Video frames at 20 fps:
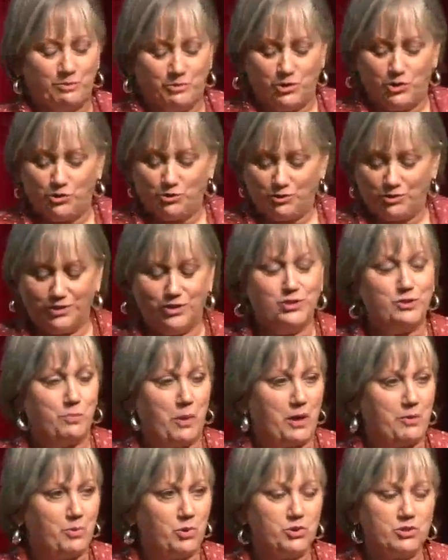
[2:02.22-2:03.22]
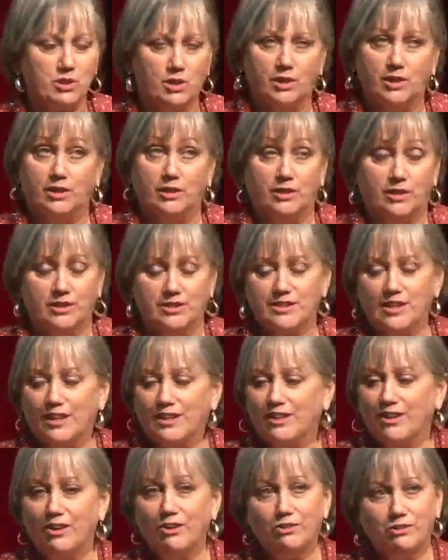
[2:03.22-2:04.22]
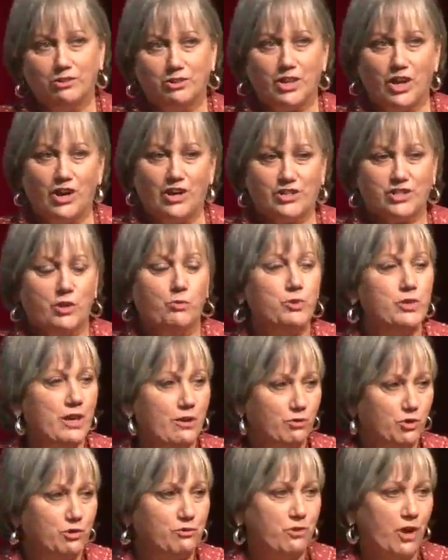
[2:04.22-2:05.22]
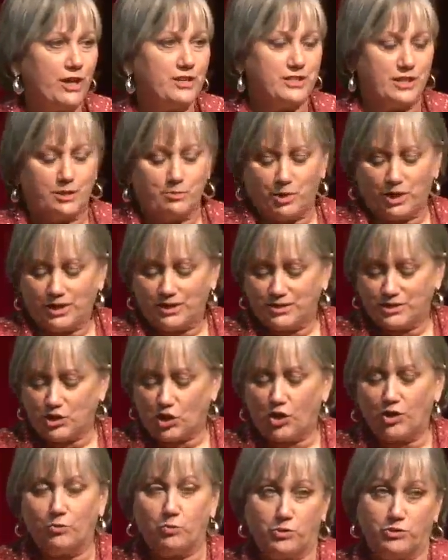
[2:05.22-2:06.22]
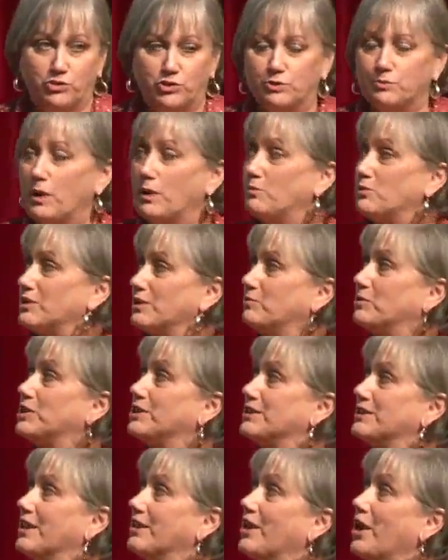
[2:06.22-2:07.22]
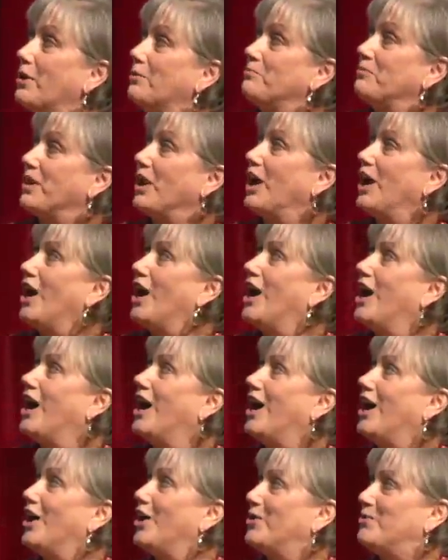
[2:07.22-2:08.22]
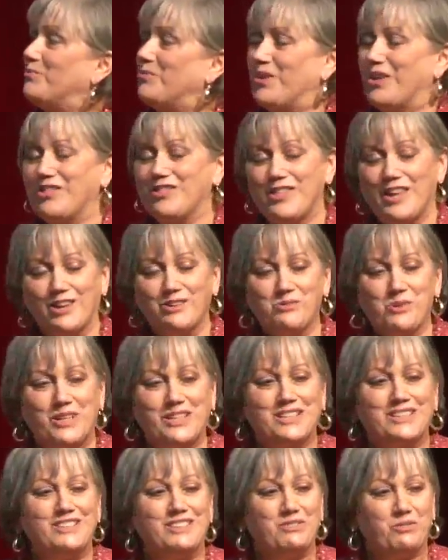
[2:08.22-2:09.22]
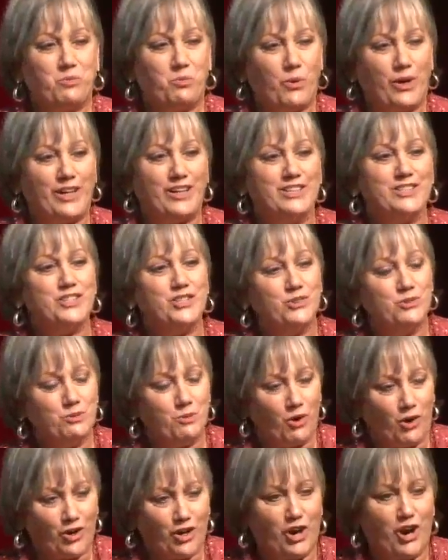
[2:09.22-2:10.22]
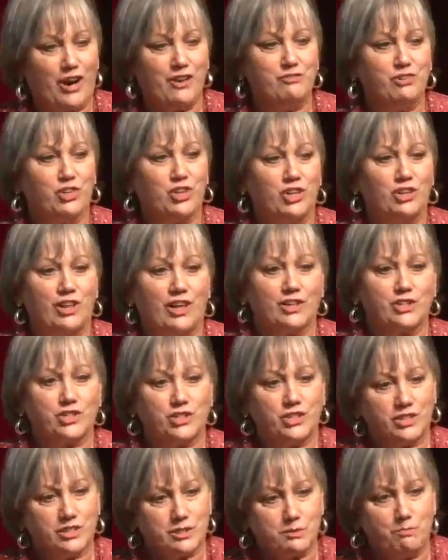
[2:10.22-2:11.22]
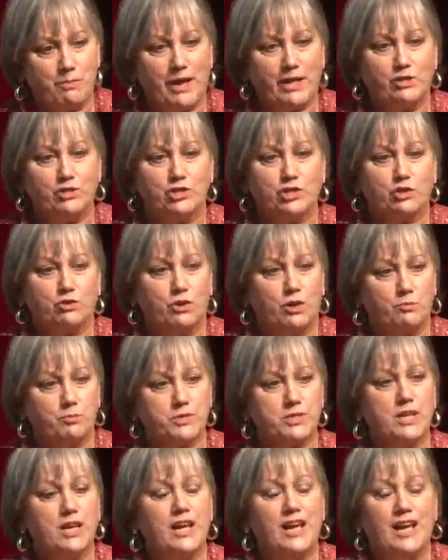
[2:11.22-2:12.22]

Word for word: new newspapers. It's like, oh gosh, I would never advise anybody to start with newspapers. Let me just say that. Um, then we went into archival collections, manuscripts,